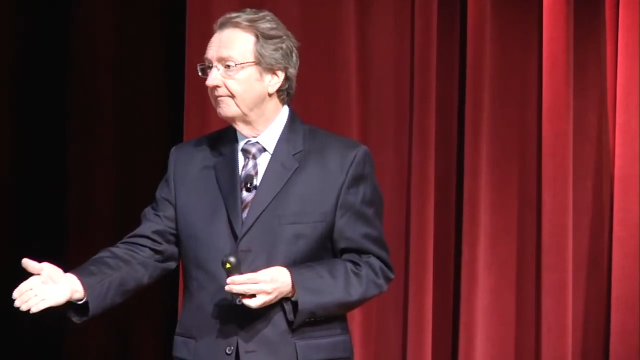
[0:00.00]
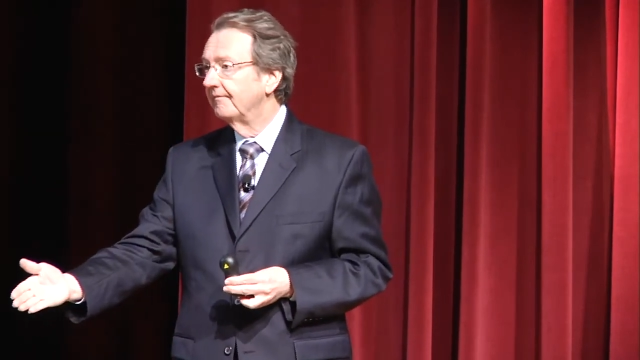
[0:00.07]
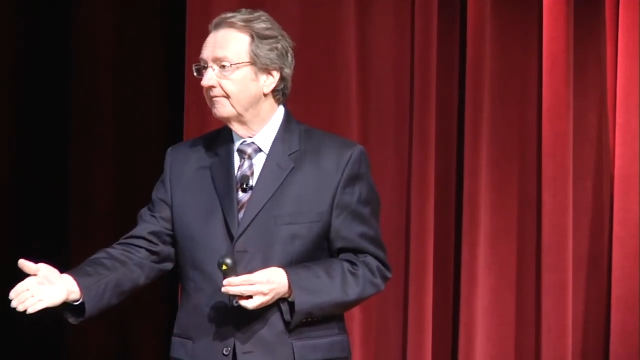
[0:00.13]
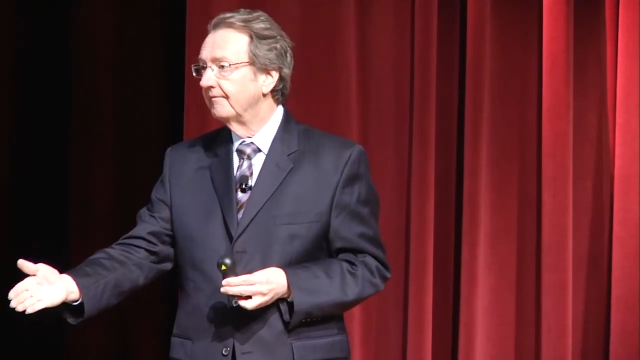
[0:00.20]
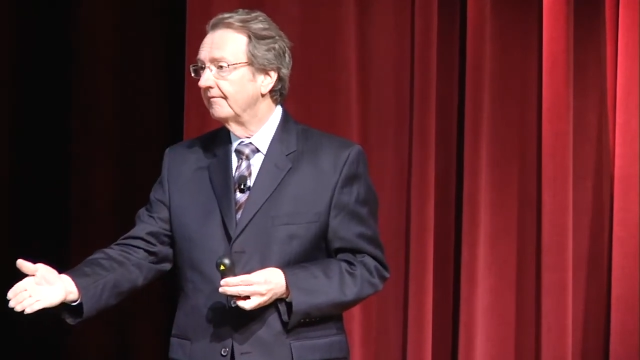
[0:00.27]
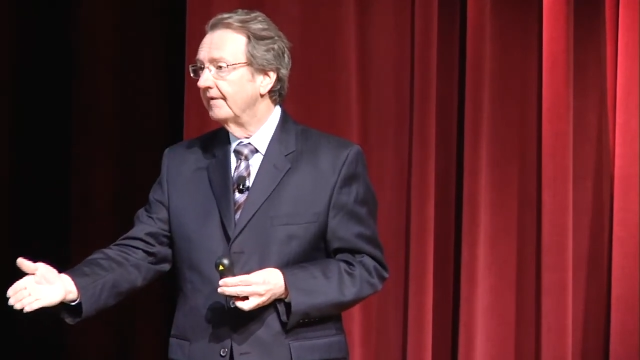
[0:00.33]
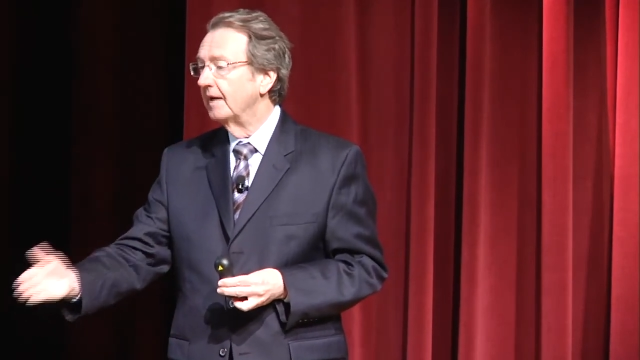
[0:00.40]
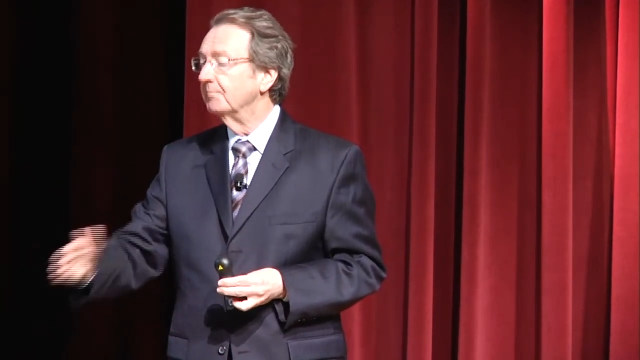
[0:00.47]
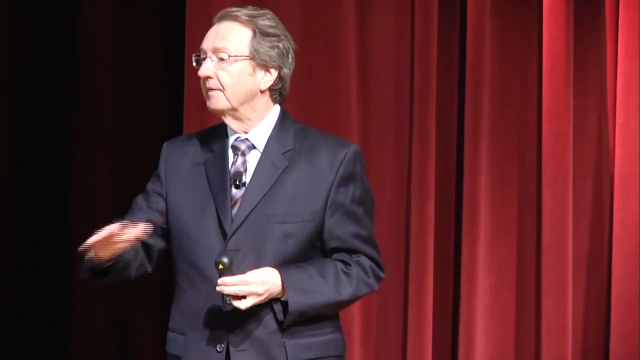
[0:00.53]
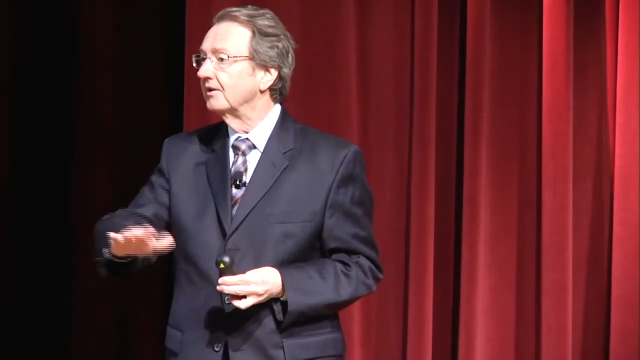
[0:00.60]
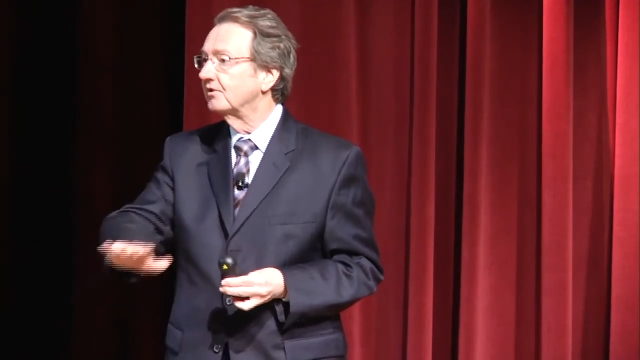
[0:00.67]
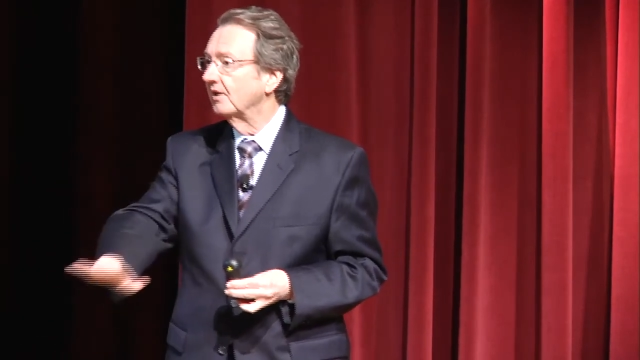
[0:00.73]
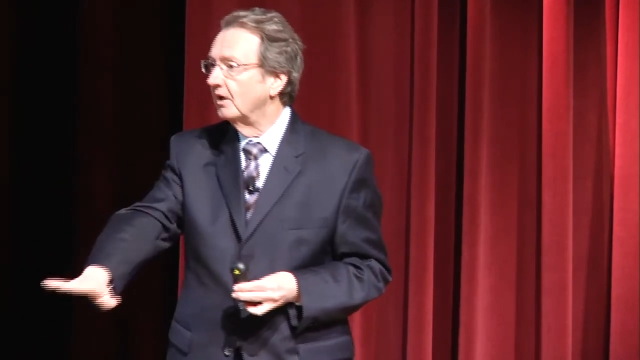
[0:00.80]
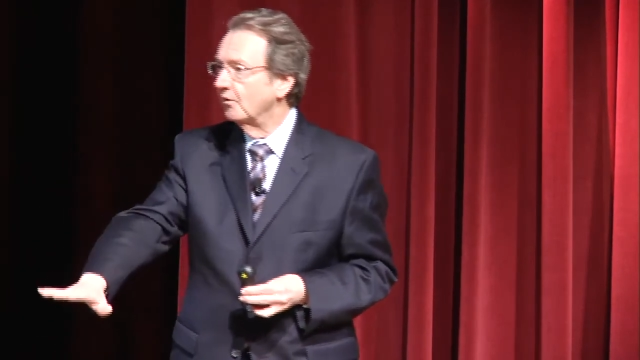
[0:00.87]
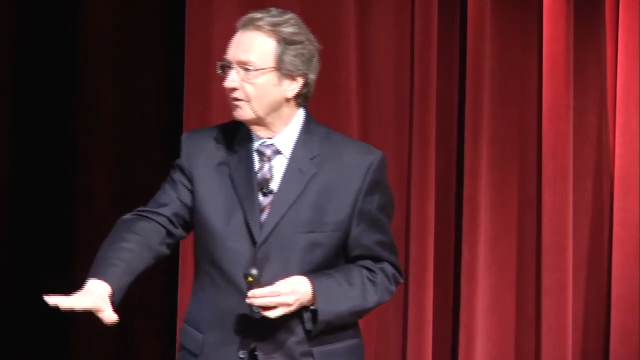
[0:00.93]
at
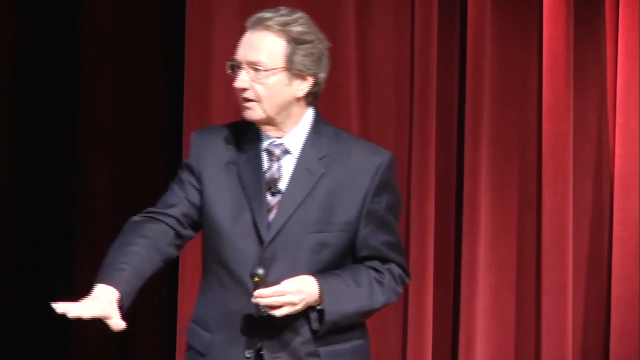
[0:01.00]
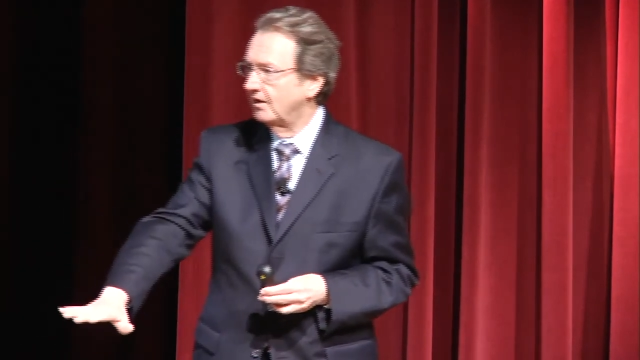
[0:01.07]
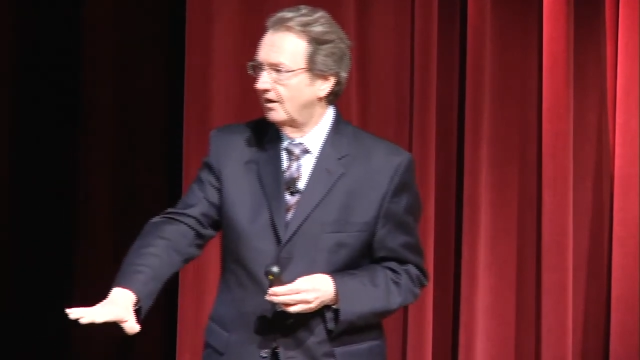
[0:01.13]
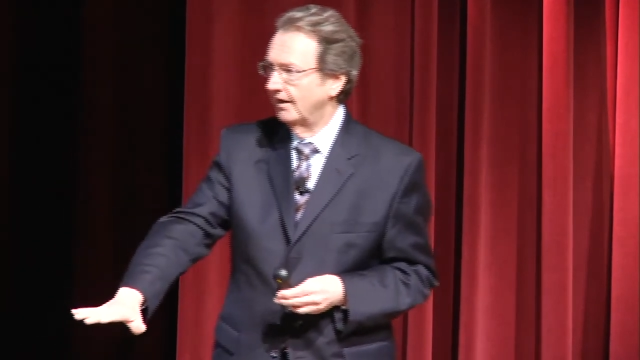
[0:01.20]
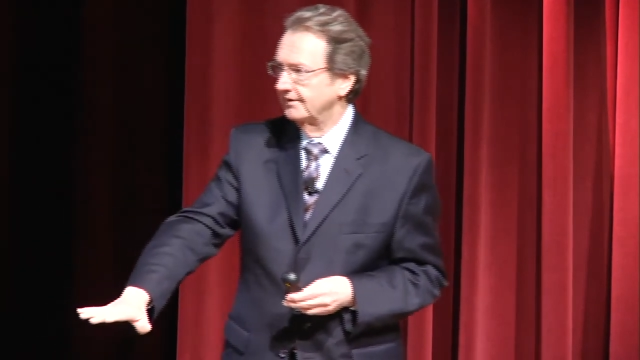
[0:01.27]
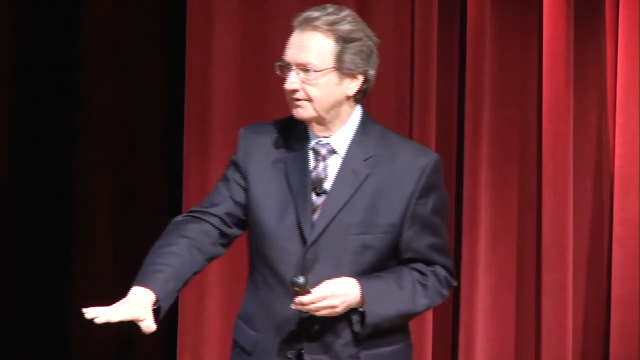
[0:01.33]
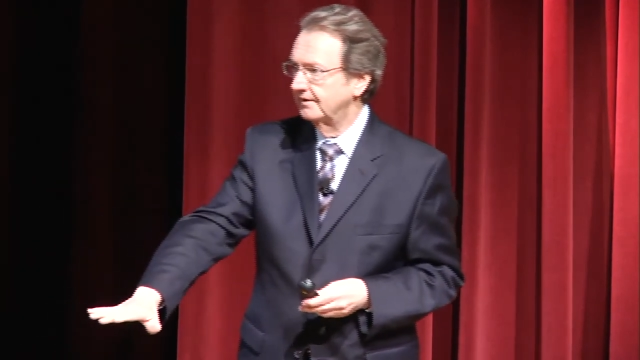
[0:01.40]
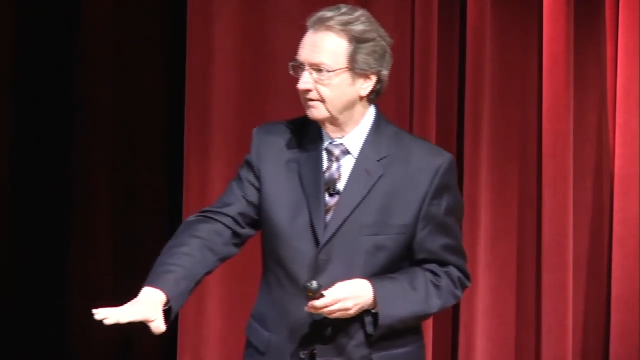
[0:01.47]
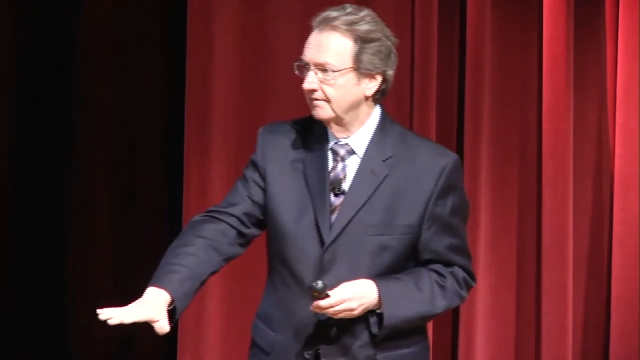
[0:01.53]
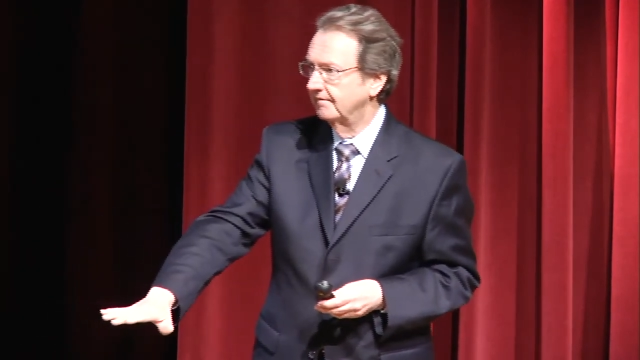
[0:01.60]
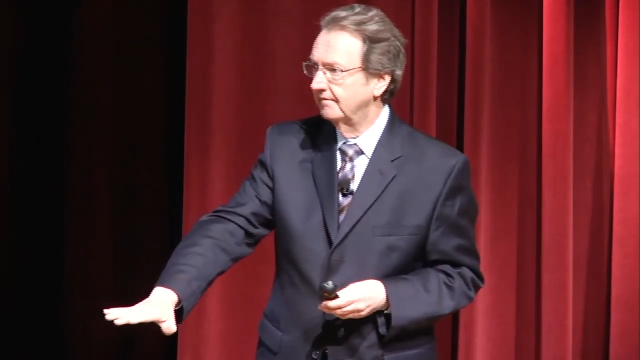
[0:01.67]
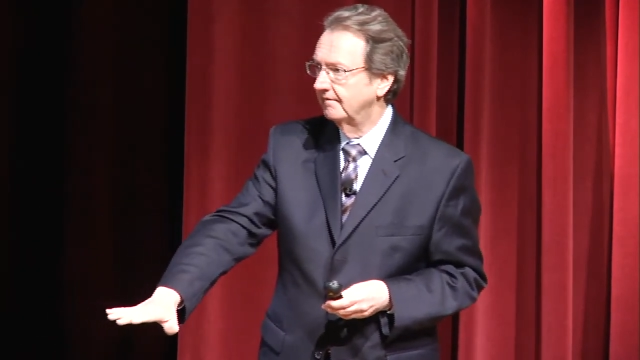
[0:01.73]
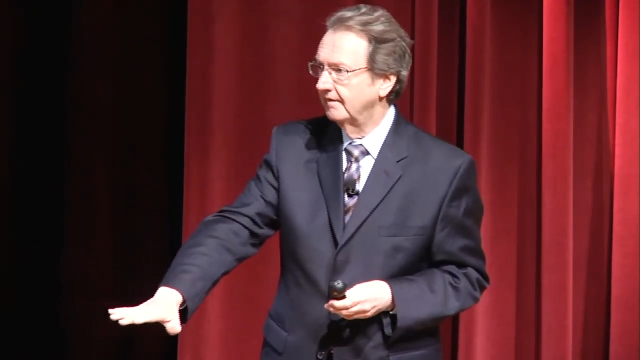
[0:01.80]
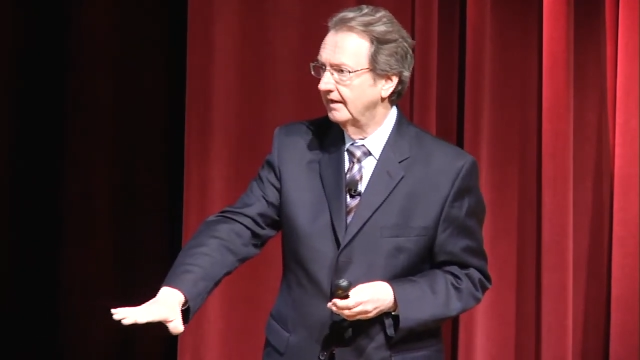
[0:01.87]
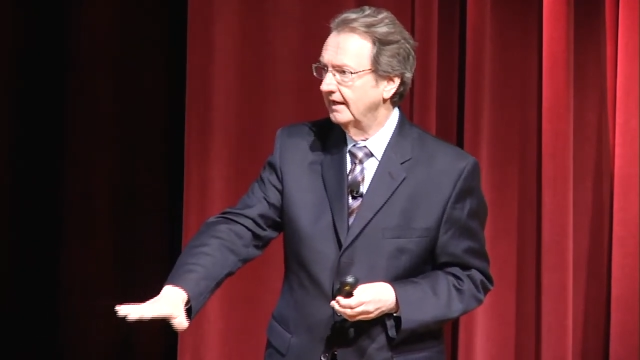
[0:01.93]
much lower cost.
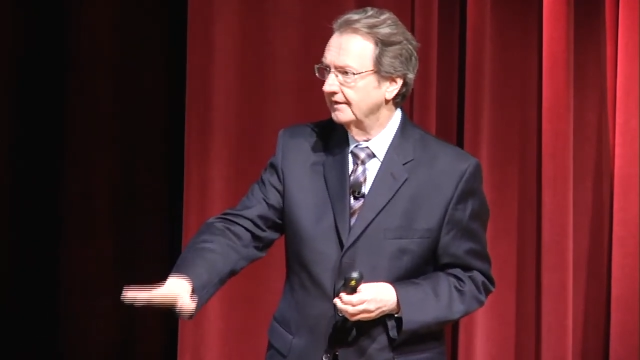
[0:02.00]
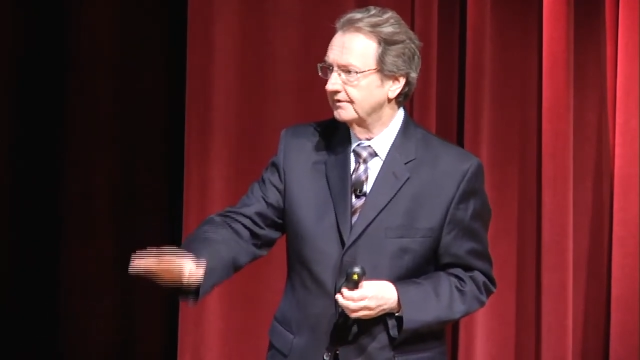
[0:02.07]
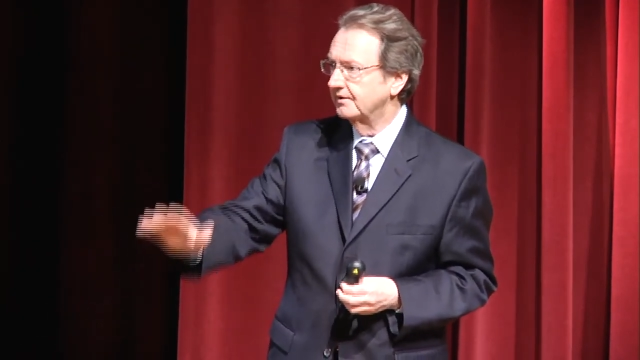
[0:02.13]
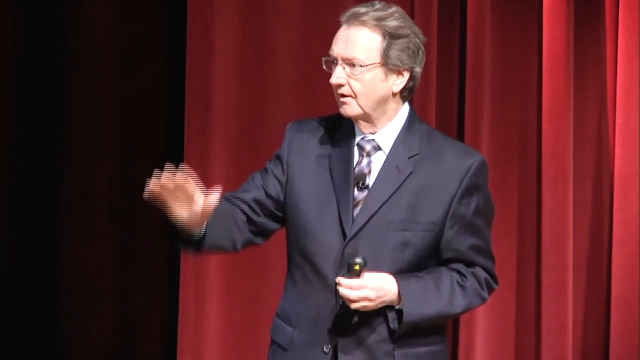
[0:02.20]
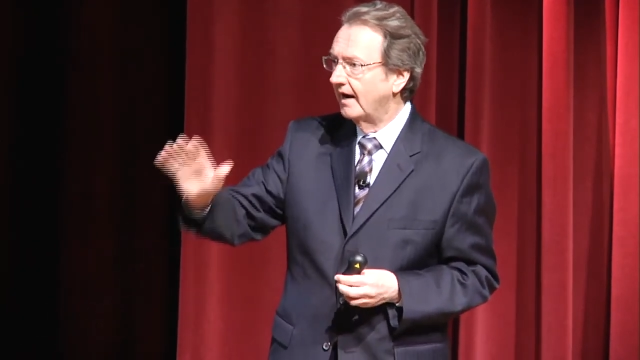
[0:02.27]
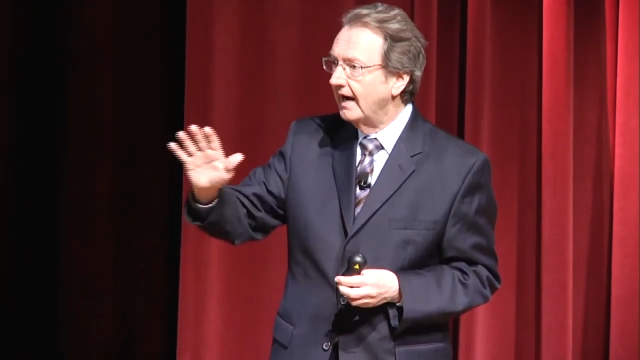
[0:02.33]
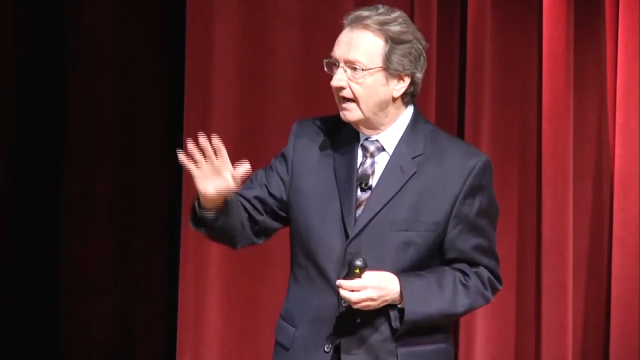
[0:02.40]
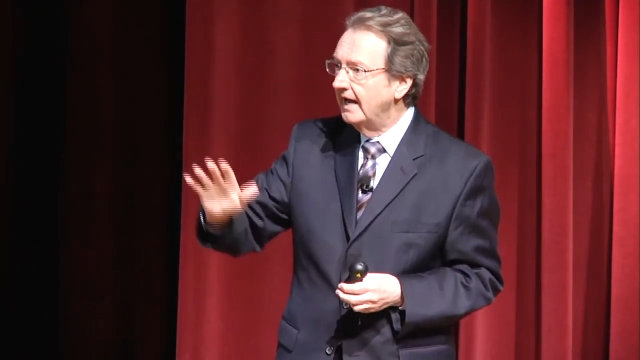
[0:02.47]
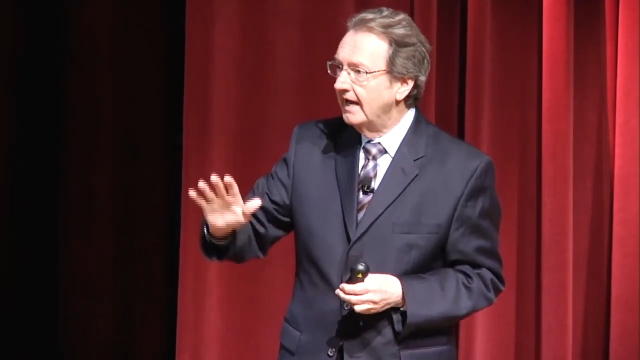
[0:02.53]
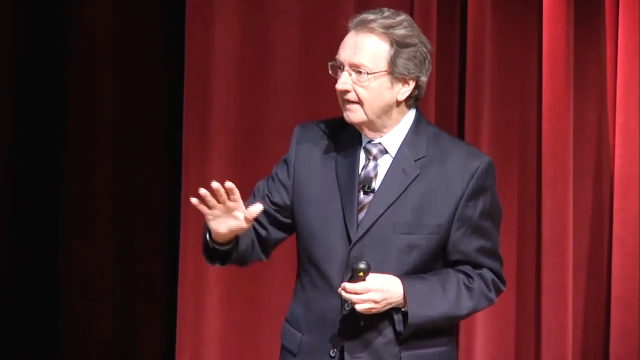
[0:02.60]
And so